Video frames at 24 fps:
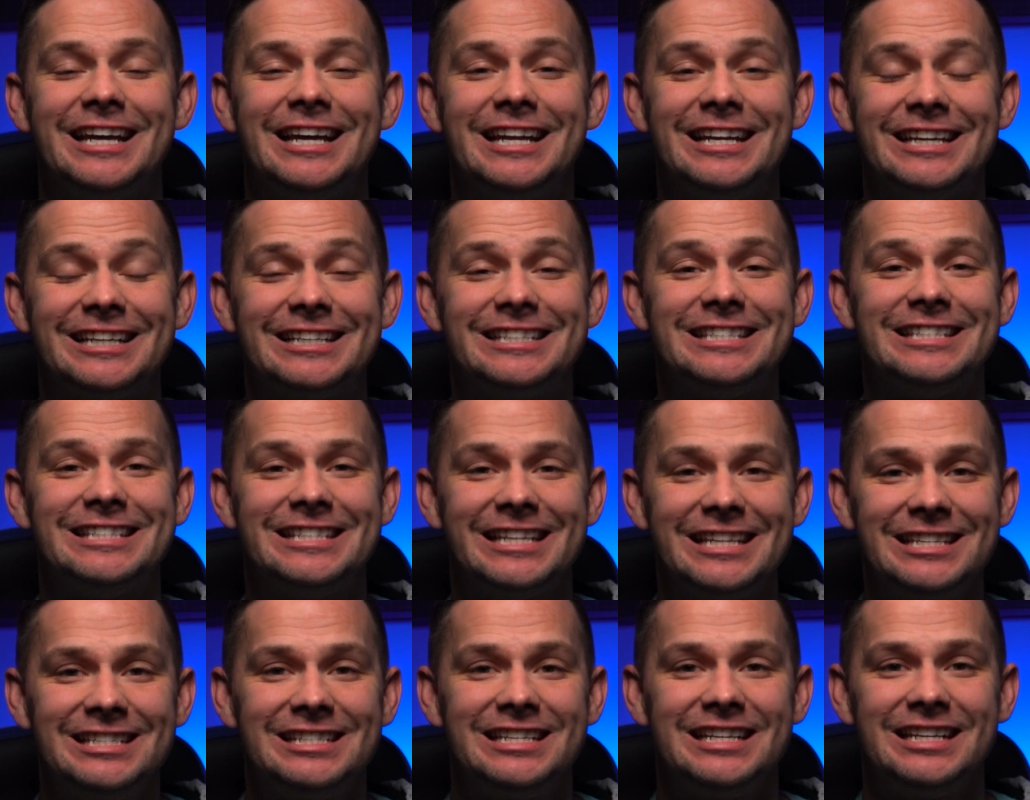
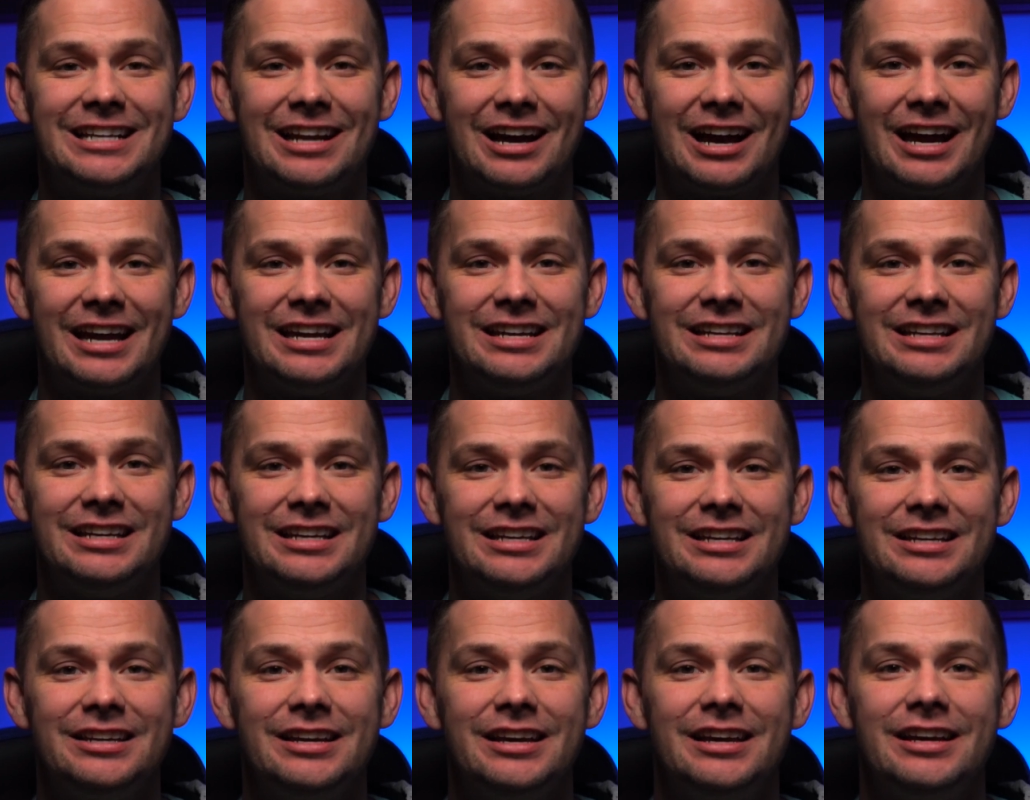existing
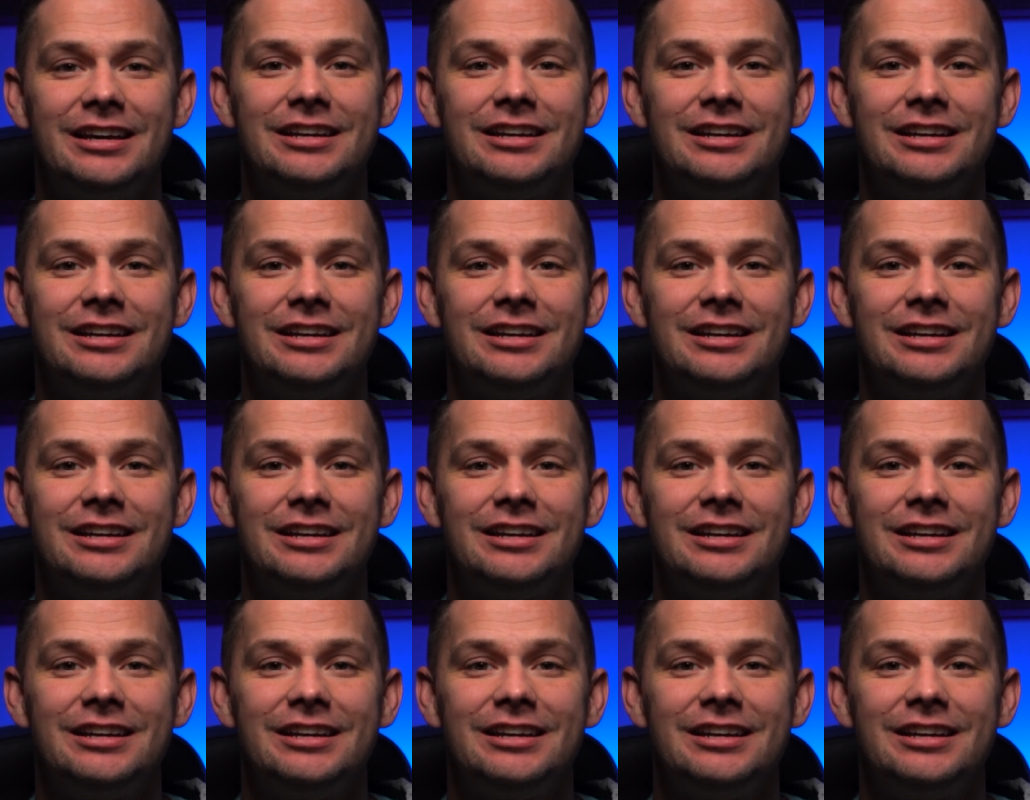ID